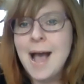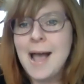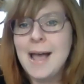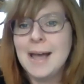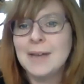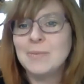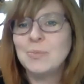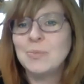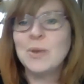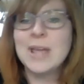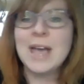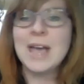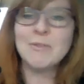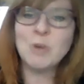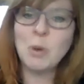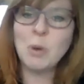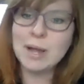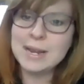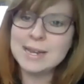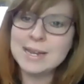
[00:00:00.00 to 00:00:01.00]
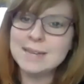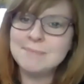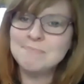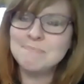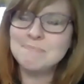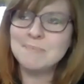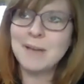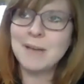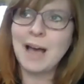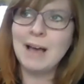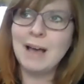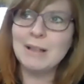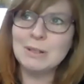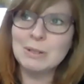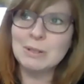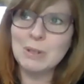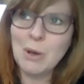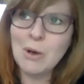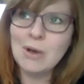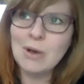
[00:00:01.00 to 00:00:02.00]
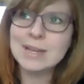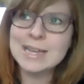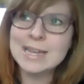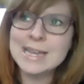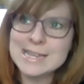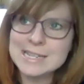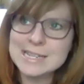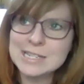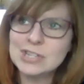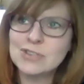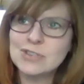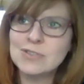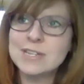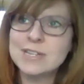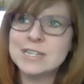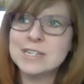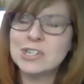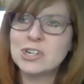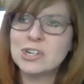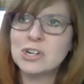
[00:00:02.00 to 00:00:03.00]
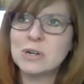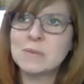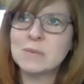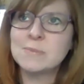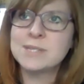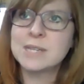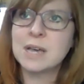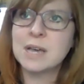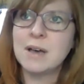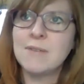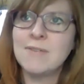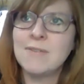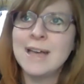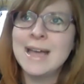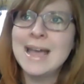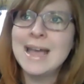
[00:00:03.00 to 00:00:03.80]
And we have quite a long history in terms of